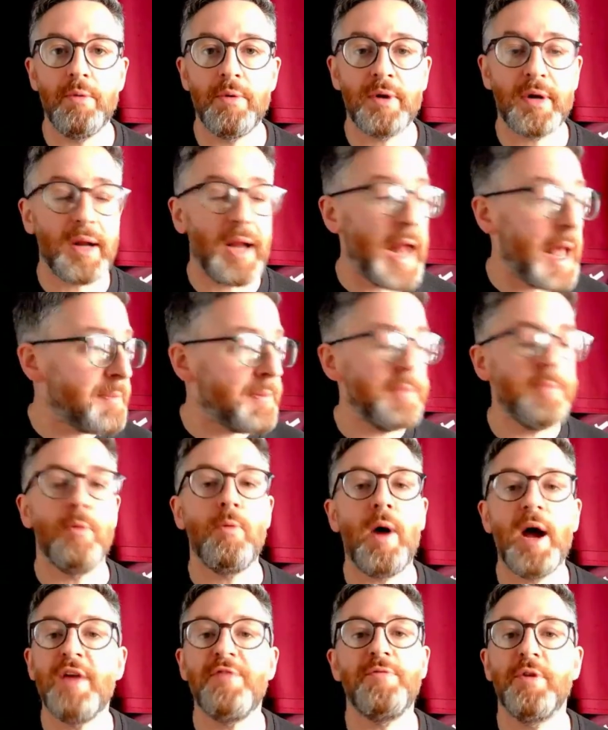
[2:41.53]
would clap him
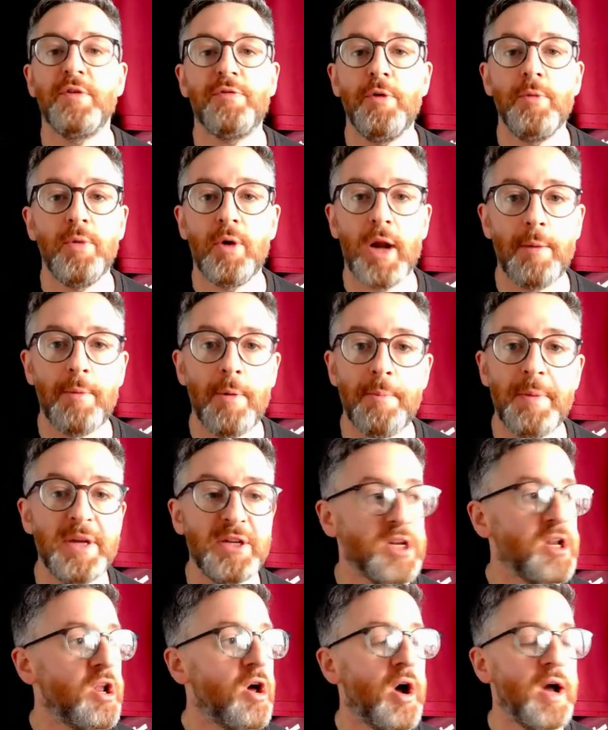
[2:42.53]
away from the football club and be
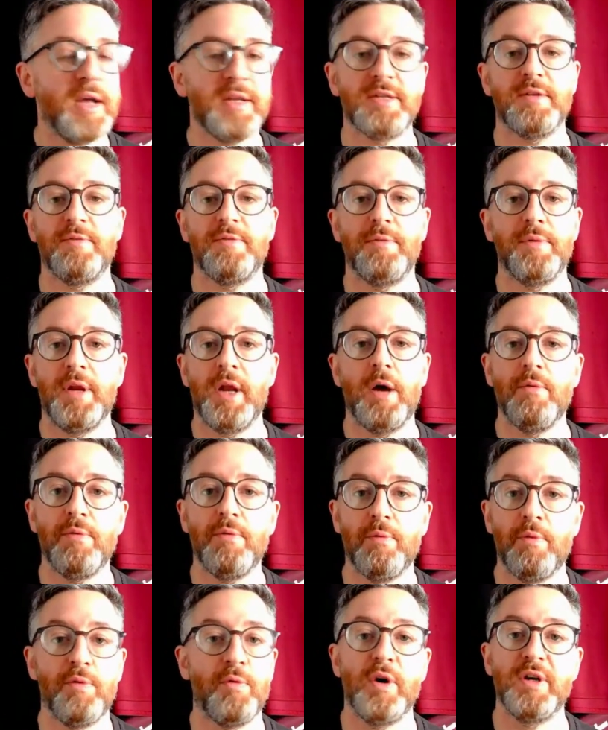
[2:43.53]
delighted, you know,
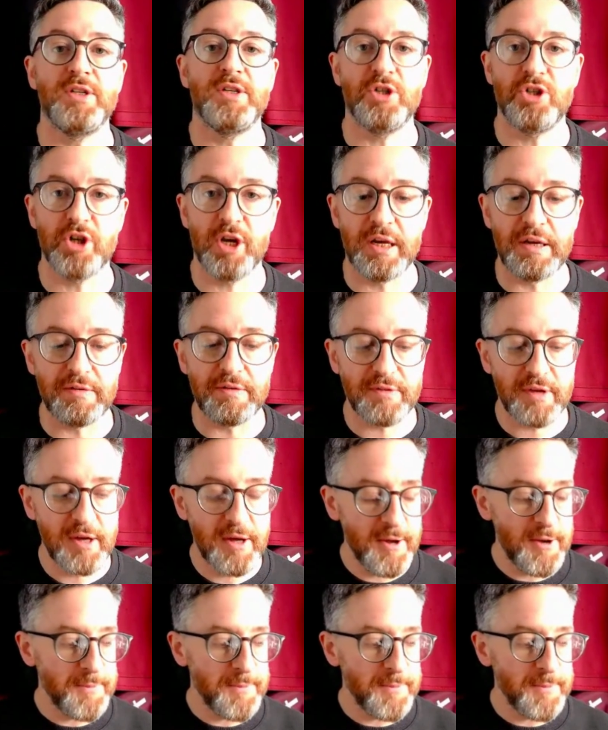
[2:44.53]
with what he's achieved.